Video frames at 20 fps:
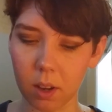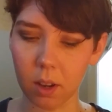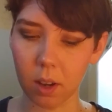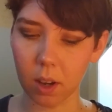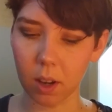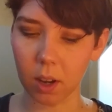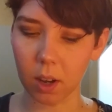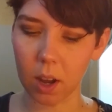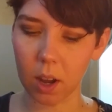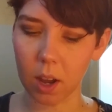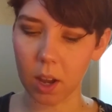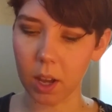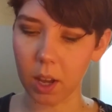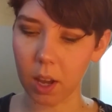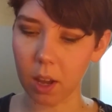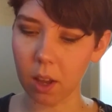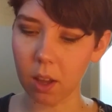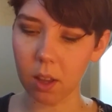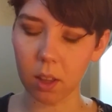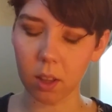
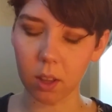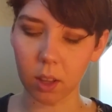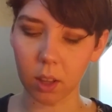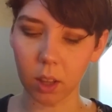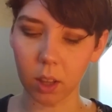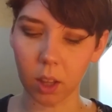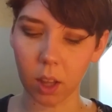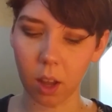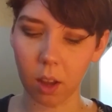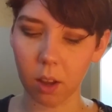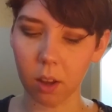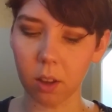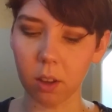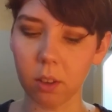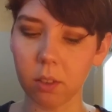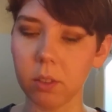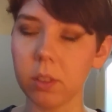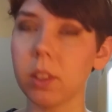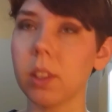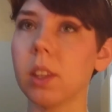I
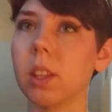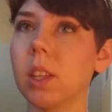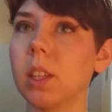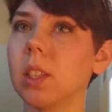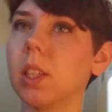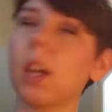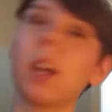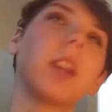love this